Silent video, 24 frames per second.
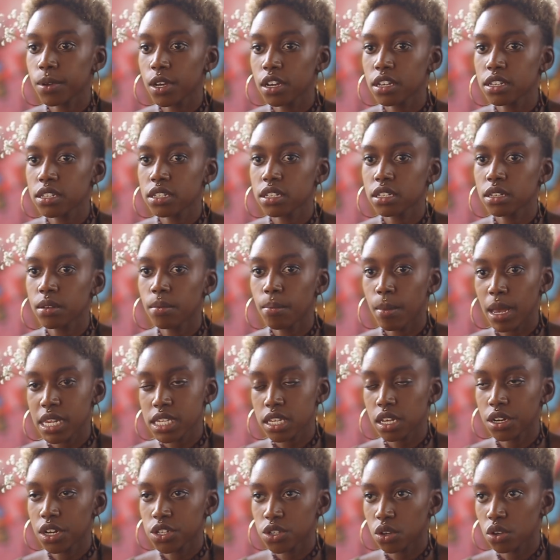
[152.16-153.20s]
because my
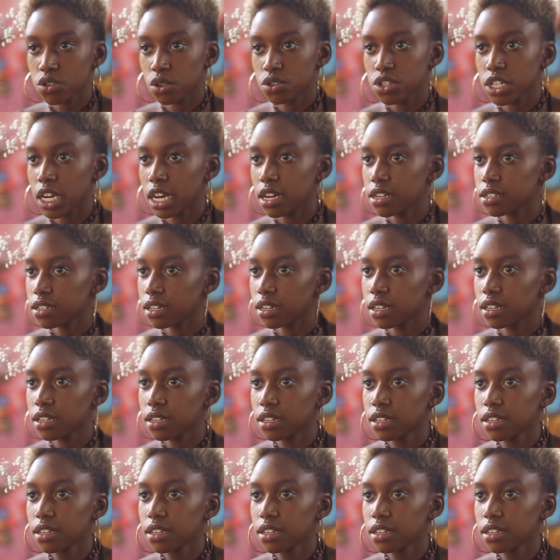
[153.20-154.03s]
son is also changing